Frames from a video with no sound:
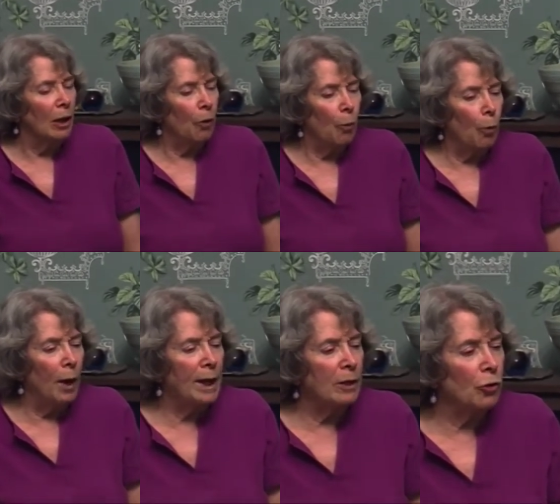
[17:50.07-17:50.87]

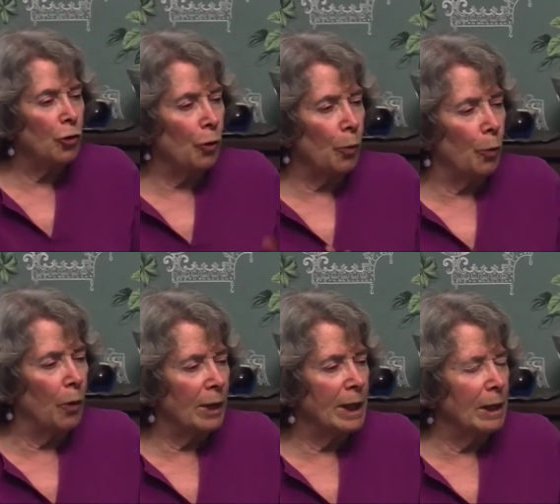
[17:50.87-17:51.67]
when you're
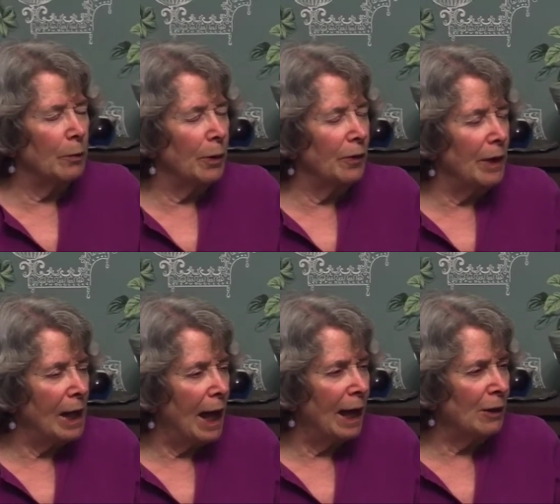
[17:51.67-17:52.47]
working with the
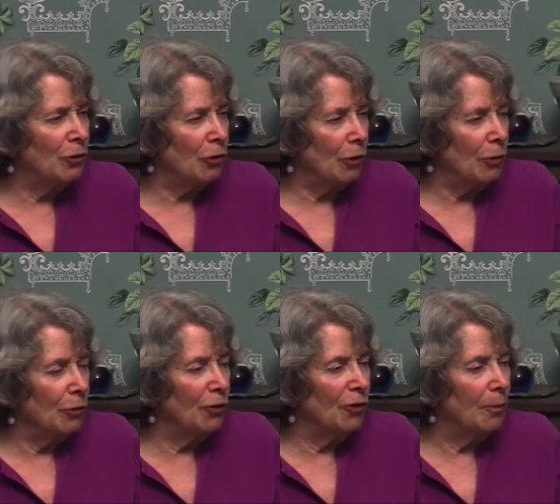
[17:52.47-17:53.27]

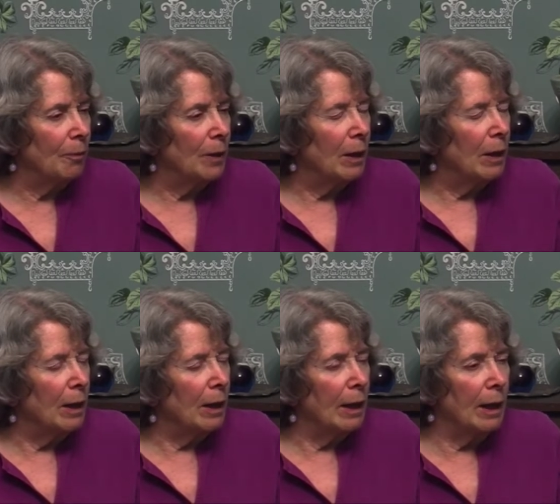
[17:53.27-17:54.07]
actors,
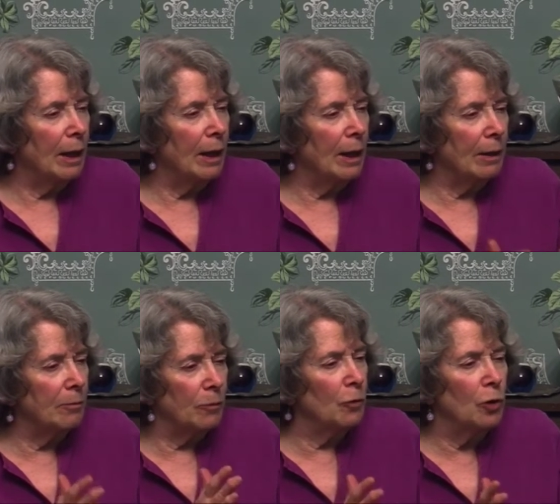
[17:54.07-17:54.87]

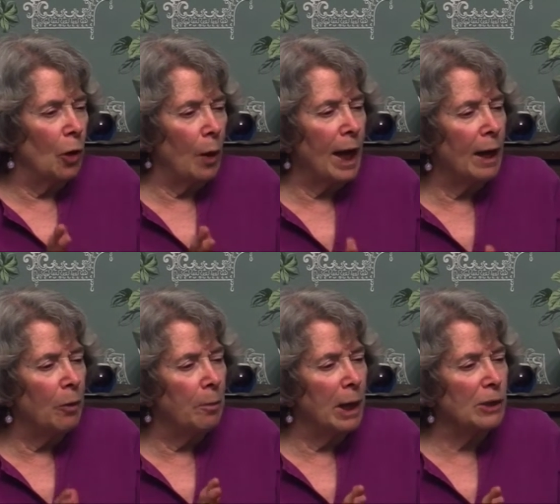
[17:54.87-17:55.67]
you know, how
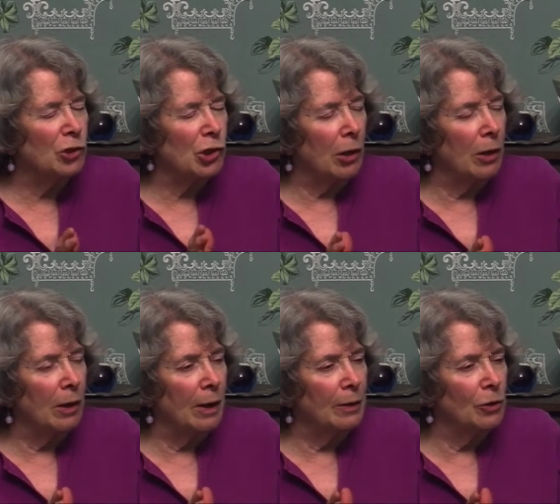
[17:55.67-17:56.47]
much
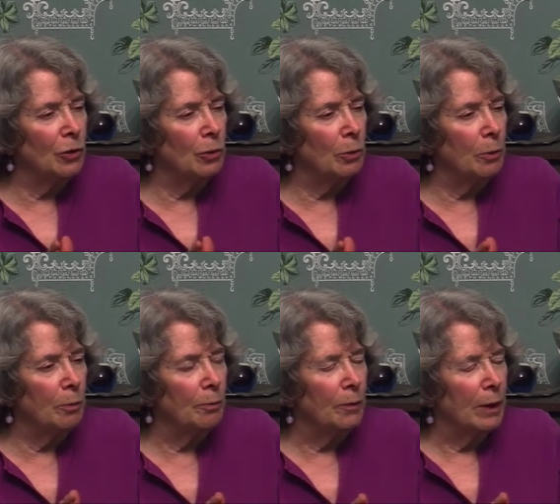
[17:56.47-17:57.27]
are
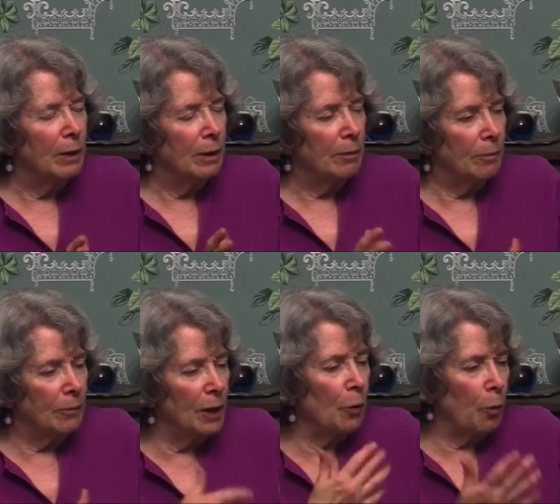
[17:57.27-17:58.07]
you,
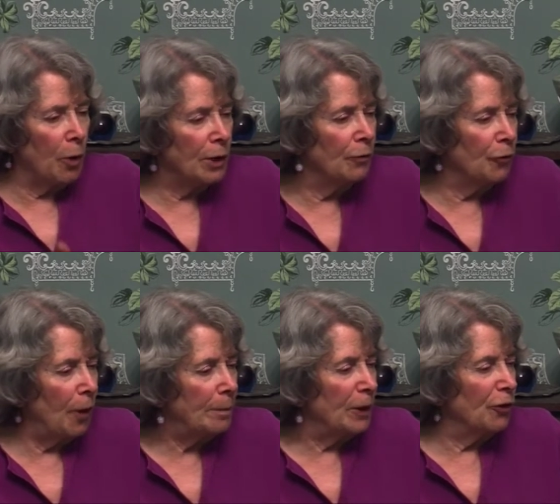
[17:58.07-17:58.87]
they're working
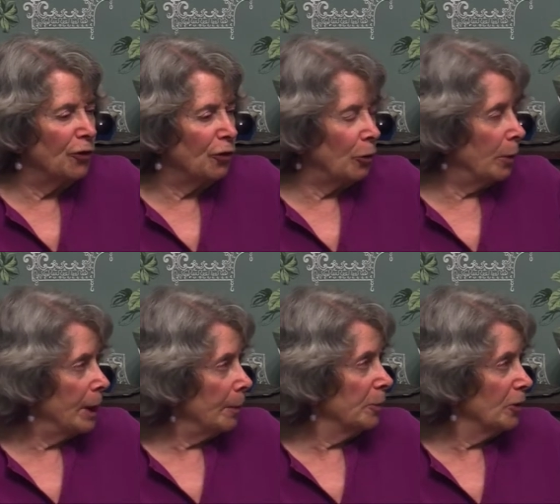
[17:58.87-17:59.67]
from the
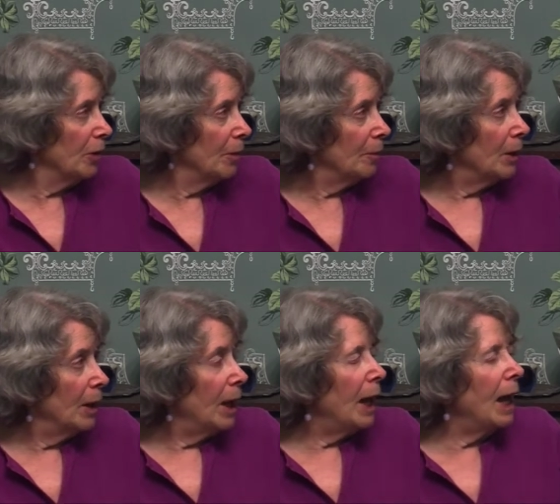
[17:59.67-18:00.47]
script, mm-hmm.
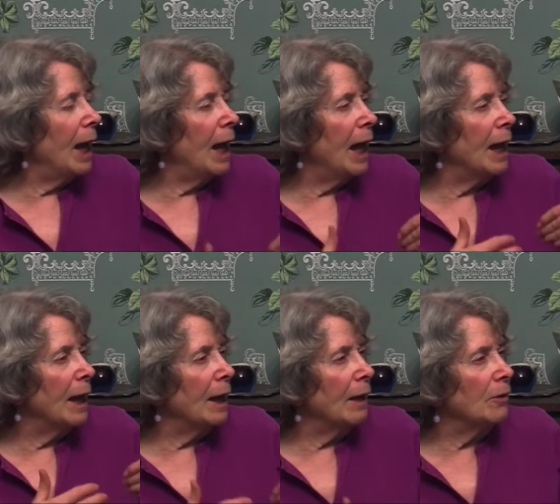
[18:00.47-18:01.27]

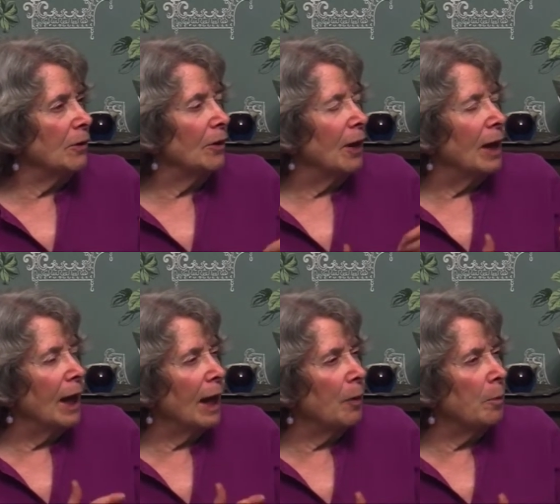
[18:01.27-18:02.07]
and
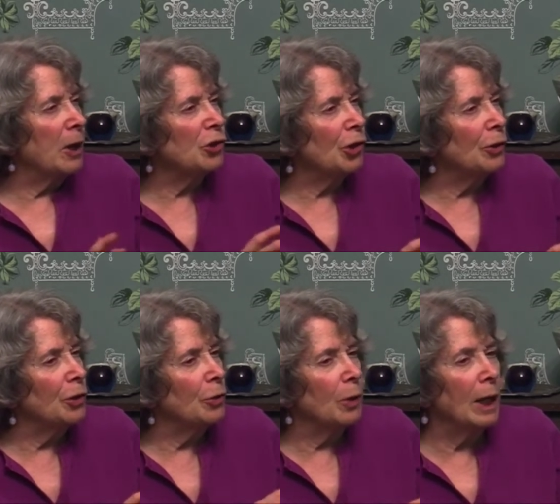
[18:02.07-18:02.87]
how much are
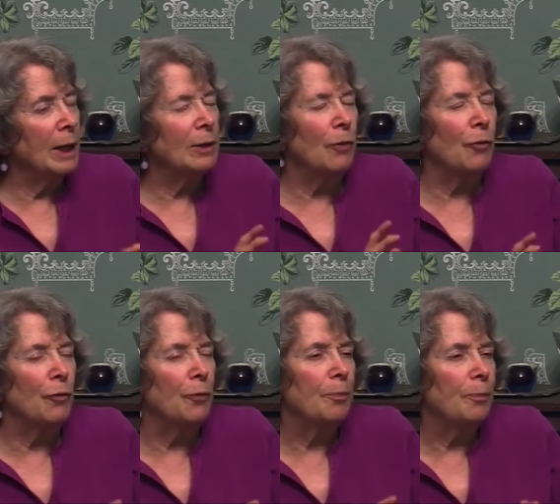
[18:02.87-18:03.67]
you kind of,